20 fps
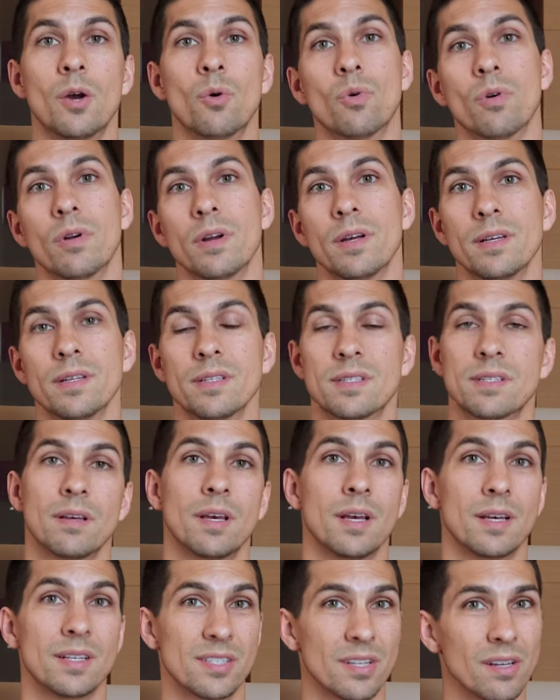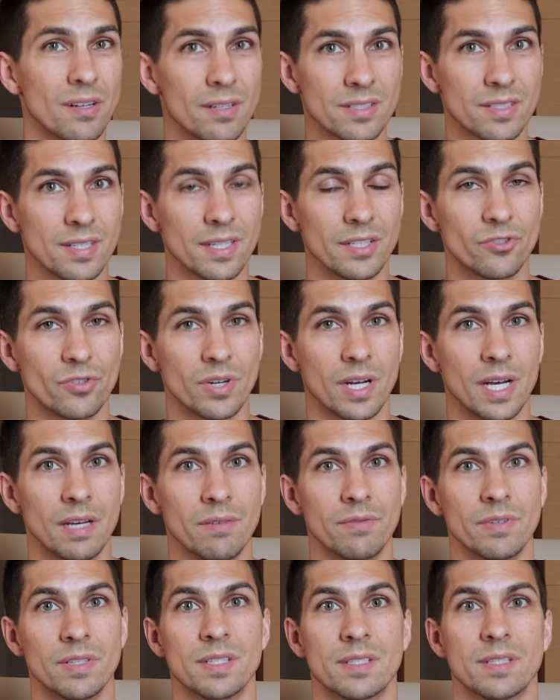whereas a solid state
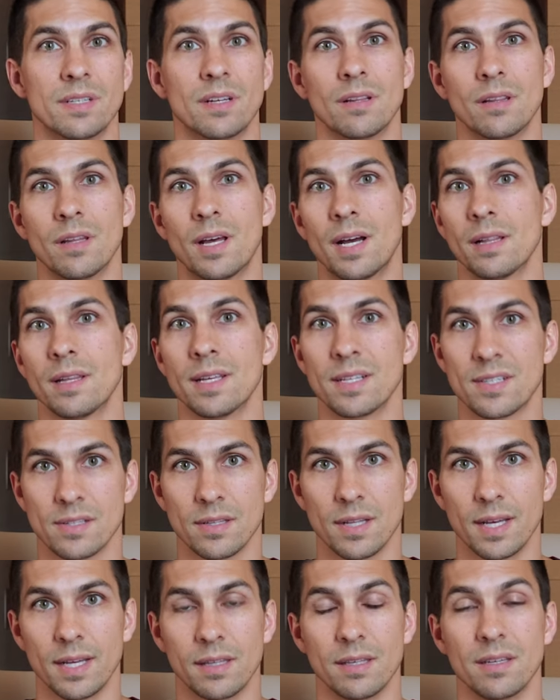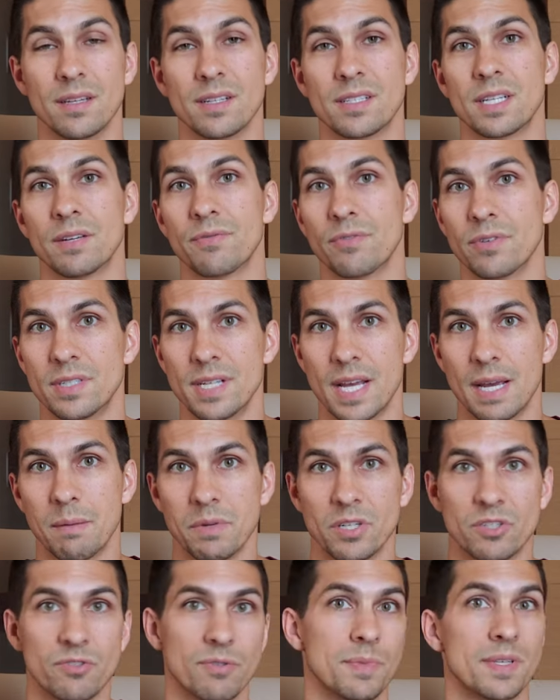drive is a lot less likely to suffer
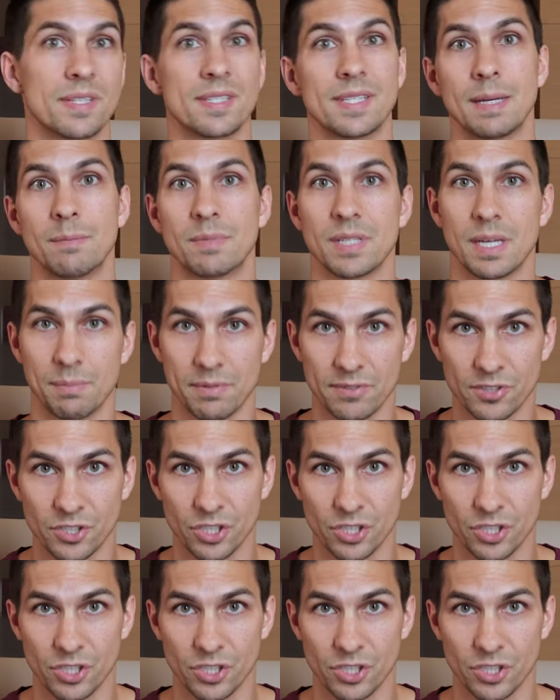damage from the same type of